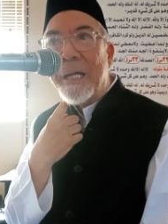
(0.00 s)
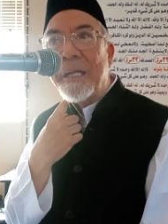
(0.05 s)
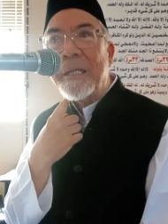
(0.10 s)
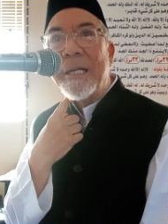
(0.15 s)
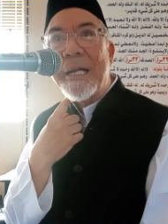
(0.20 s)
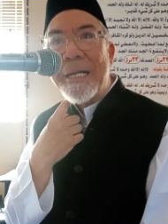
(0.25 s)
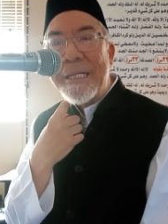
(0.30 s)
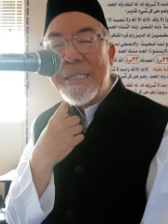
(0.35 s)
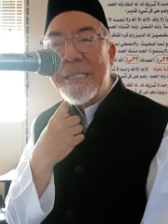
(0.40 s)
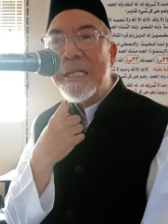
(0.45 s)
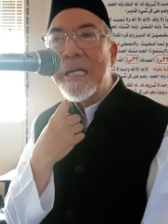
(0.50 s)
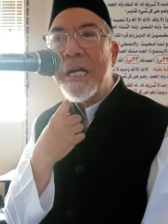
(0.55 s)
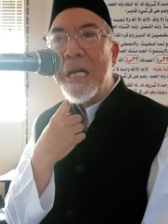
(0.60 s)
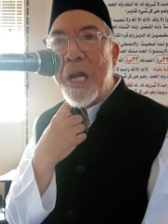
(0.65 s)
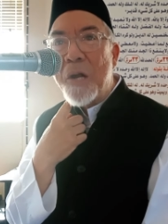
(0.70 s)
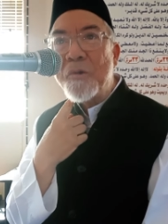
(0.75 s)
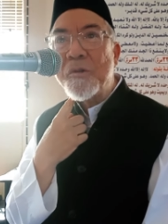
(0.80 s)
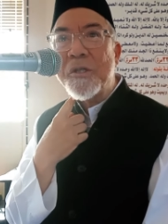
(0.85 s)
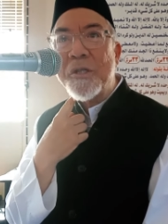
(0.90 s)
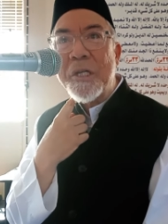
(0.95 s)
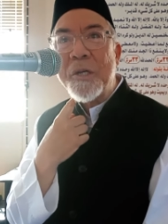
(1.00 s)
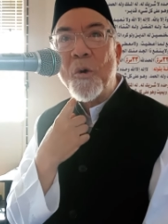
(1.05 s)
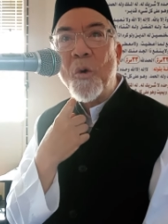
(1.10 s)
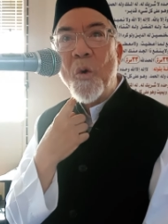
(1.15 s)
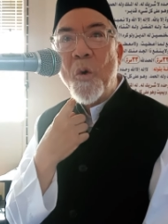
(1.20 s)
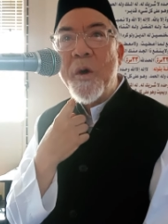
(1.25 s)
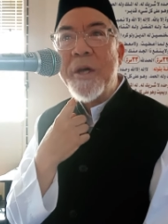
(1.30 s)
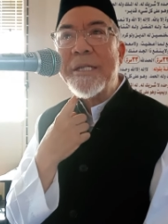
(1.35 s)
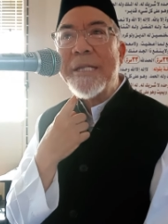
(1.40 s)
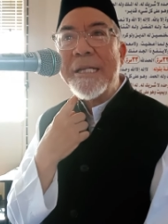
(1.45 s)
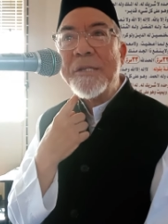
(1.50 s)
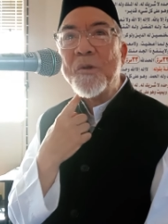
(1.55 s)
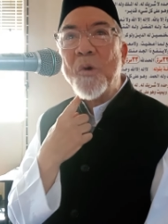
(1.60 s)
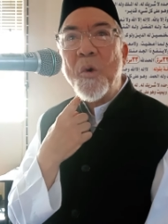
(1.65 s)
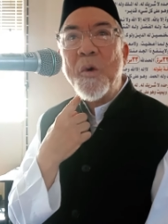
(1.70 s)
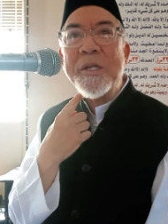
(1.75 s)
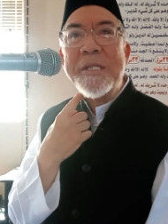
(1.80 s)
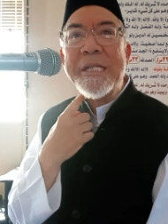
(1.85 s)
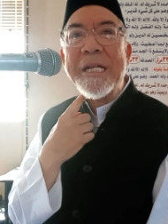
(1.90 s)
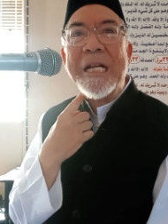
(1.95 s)
Allah is the closest, always it's
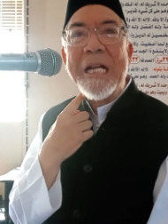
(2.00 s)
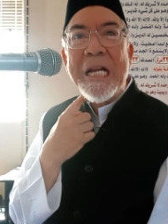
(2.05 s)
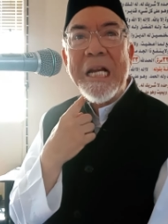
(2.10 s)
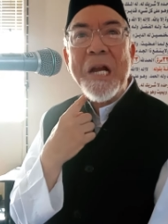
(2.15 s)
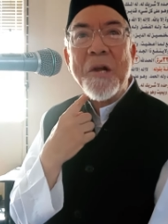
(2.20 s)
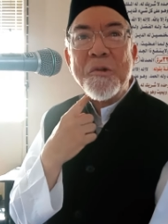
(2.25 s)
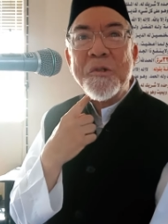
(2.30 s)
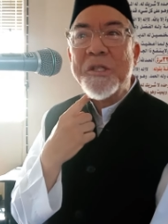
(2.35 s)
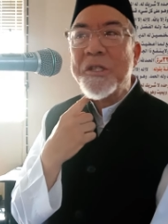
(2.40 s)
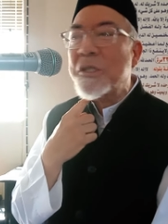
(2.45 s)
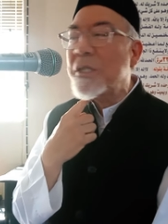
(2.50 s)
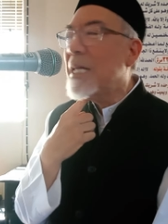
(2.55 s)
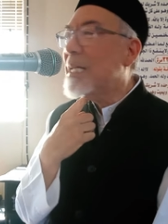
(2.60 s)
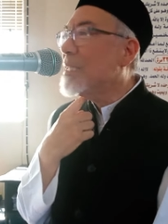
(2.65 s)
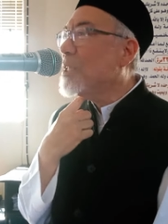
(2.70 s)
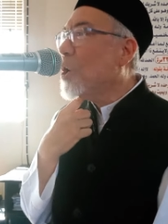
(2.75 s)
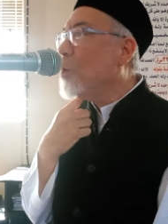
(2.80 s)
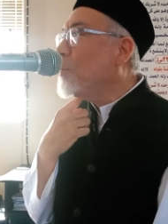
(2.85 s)
always the closest There's